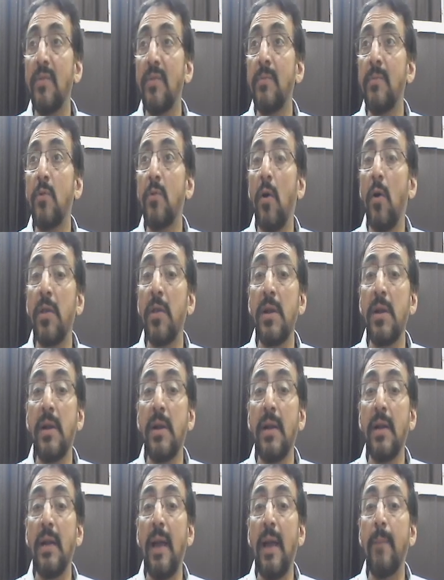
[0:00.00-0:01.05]
some
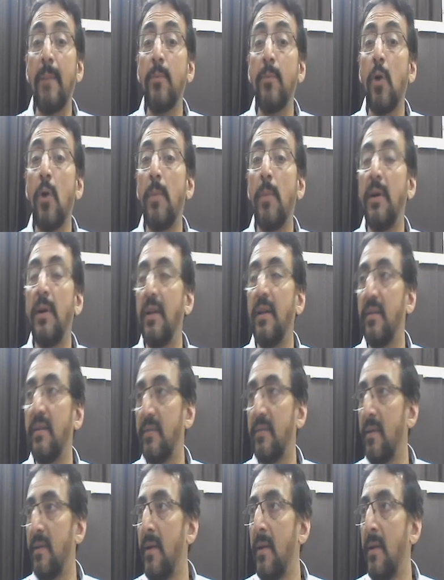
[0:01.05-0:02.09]
congenital
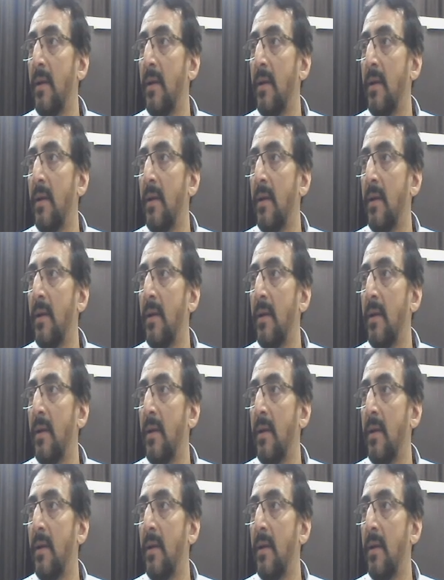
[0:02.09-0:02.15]
abnormalities